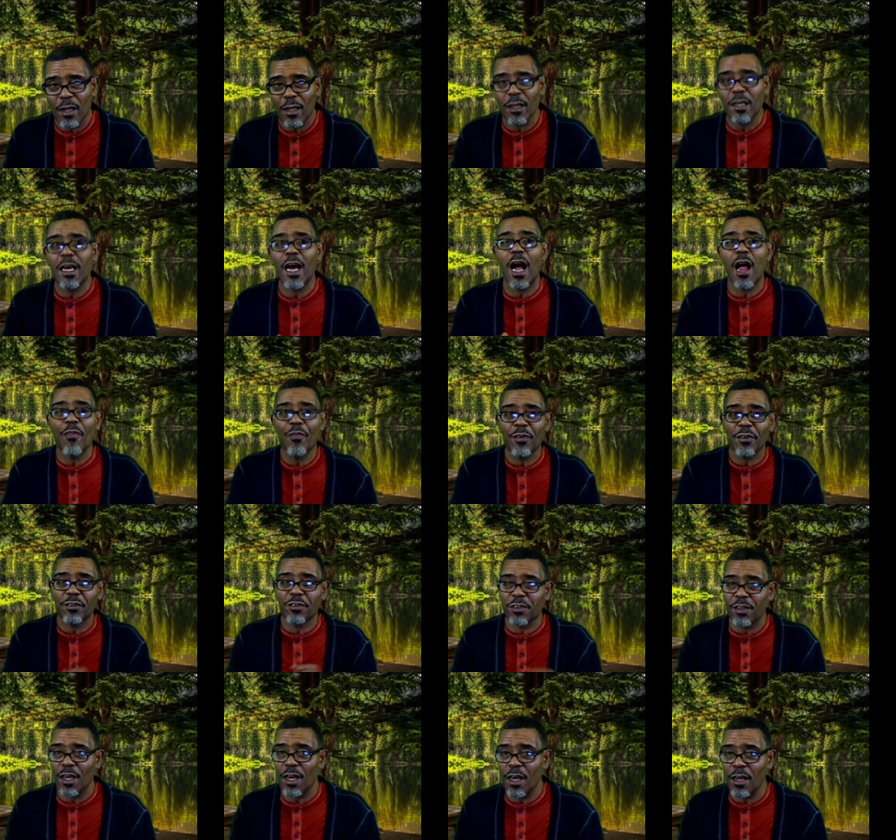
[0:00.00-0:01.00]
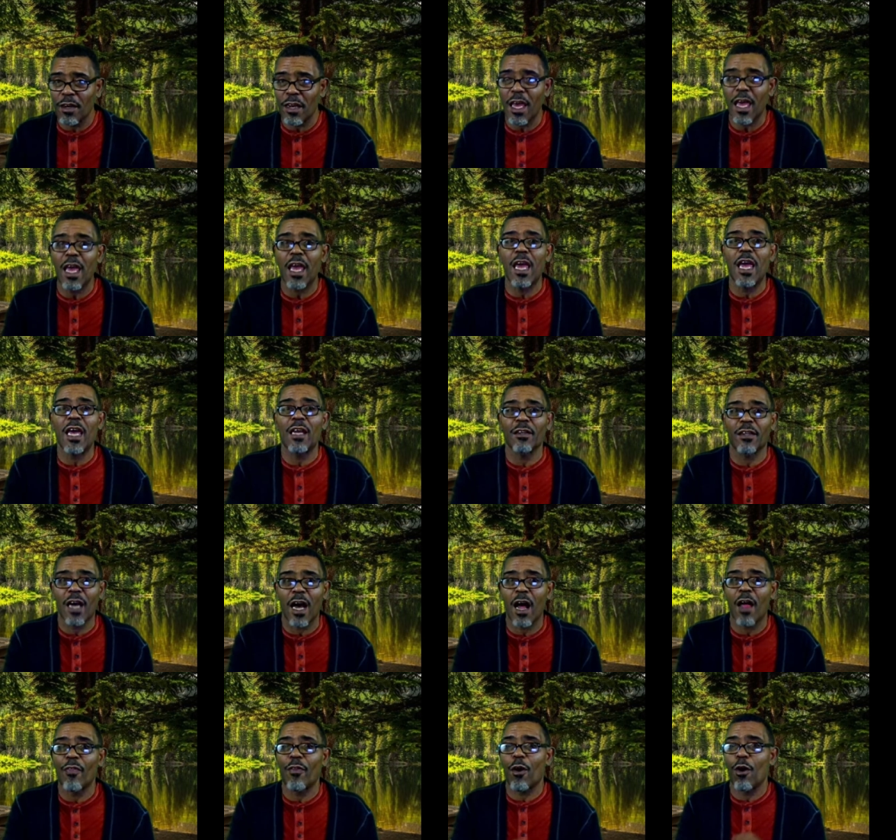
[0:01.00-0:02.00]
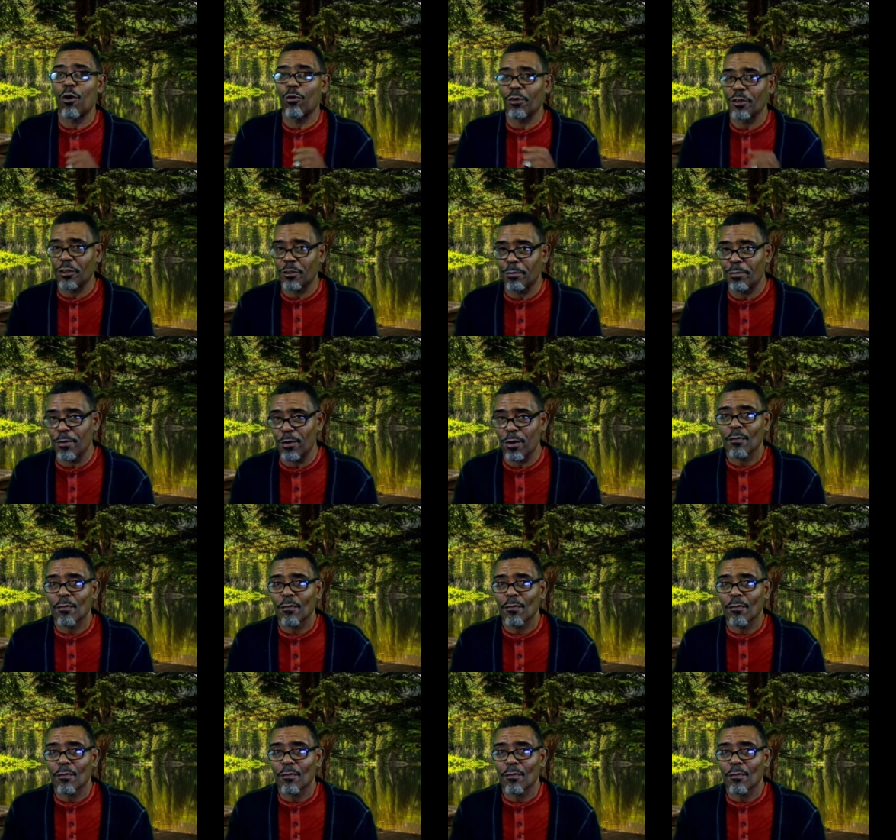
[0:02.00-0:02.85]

God the Son, and God the Holy Spirit.